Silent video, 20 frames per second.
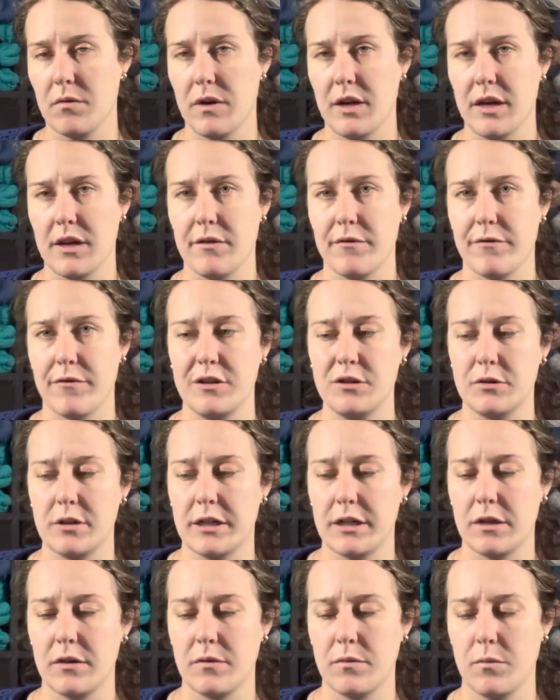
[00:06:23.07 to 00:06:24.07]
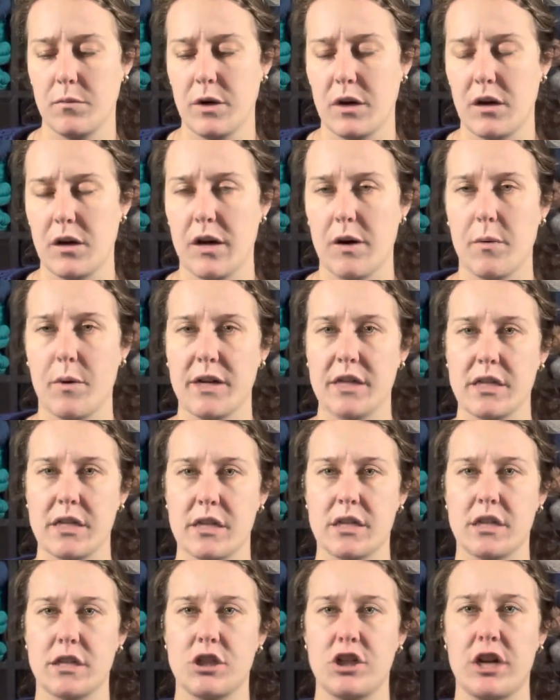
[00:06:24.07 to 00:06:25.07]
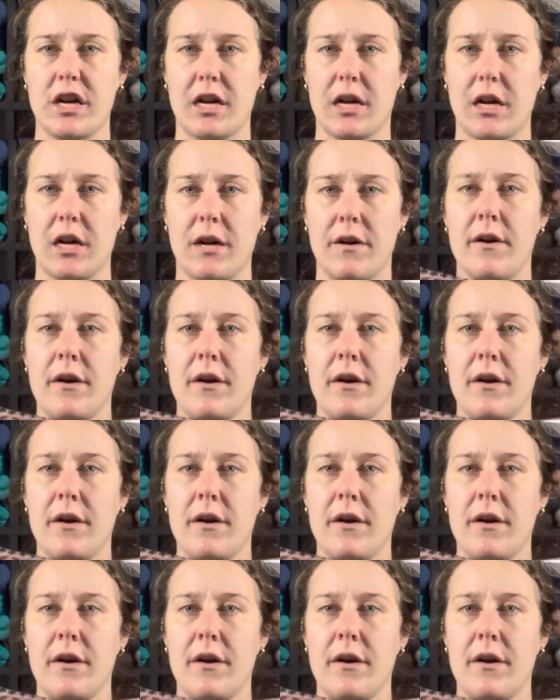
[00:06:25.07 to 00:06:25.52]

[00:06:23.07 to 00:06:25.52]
in Frederick, where I went to check.